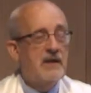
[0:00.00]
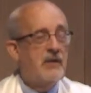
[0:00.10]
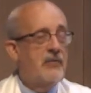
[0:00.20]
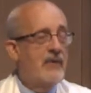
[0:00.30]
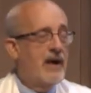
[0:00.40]

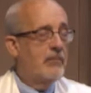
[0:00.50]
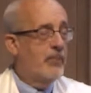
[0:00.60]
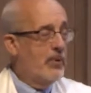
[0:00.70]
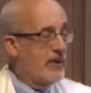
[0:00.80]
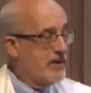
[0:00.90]
While
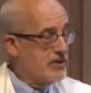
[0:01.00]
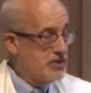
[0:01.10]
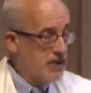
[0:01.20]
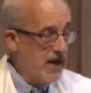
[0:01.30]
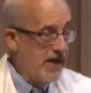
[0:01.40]
born
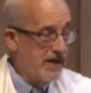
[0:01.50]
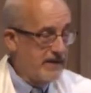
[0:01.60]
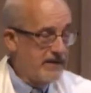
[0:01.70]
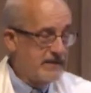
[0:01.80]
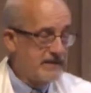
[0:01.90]
John,
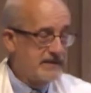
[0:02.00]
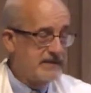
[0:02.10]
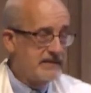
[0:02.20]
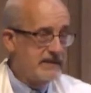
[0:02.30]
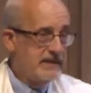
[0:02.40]

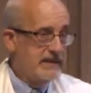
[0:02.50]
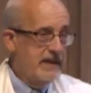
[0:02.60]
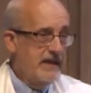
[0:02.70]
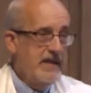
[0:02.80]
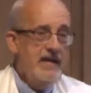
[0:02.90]

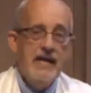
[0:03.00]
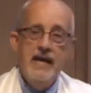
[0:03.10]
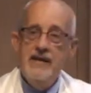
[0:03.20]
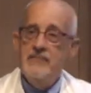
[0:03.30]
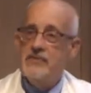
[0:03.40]
he
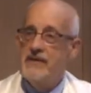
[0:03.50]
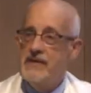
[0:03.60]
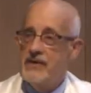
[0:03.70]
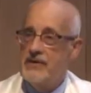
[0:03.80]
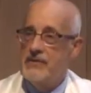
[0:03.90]
came to be
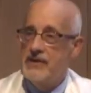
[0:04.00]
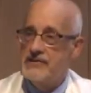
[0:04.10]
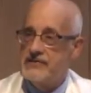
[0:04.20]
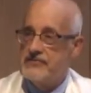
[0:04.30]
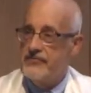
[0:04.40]
known
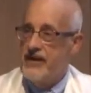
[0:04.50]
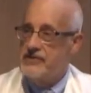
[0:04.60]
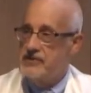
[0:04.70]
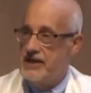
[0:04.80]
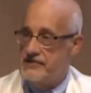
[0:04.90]
as
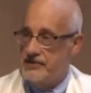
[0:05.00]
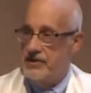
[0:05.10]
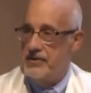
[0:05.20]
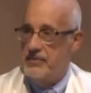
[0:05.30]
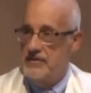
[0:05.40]
Francesco,